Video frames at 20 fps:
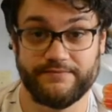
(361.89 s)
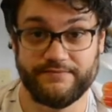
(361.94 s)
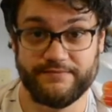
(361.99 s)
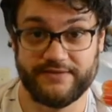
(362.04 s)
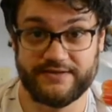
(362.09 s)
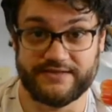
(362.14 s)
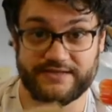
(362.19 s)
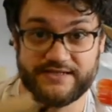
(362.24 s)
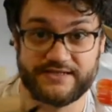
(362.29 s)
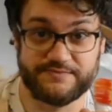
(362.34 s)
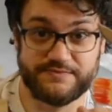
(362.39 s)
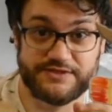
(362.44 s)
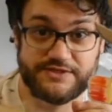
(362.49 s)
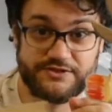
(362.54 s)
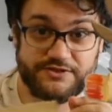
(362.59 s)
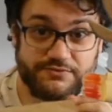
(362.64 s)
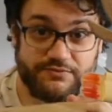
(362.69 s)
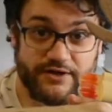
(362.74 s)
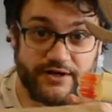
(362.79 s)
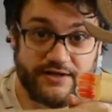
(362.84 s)
It says
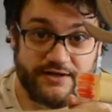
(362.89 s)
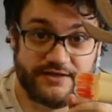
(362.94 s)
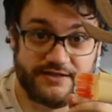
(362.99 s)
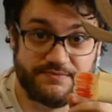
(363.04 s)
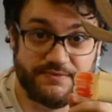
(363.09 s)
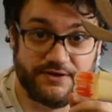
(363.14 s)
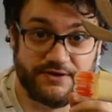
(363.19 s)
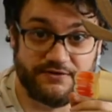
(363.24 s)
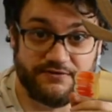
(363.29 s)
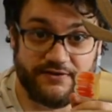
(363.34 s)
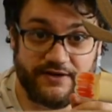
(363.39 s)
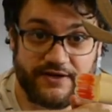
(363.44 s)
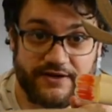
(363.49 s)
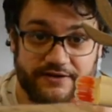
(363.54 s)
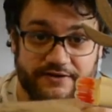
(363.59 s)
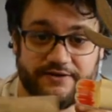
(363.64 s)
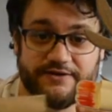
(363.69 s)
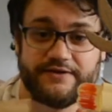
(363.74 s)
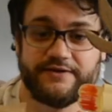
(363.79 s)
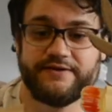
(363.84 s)
Mr. Bradley's butterfly
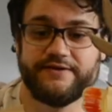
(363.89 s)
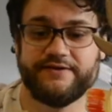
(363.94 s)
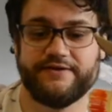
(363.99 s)
on it.